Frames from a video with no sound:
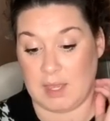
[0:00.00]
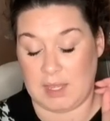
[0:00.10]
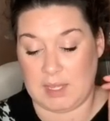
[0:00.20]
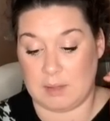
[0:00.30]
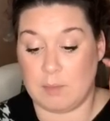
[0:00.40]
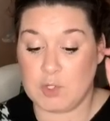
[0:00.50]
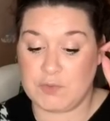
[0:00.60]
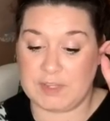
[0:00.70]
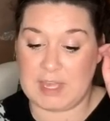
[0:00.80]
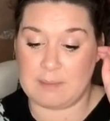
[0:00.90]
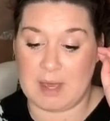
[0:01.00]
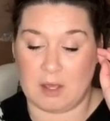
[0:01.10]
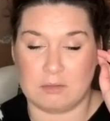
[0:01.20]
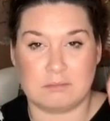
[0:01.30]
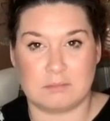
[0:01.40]
and most of it came
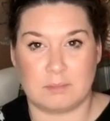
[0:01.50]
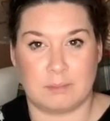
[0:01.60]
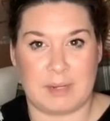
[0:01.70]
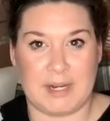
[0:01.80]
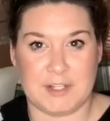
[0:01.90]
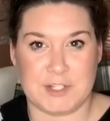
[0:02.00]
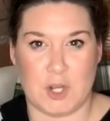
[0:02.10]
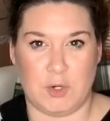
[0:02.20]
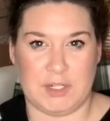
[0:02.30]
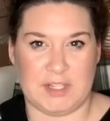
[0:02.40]
out, but I just noted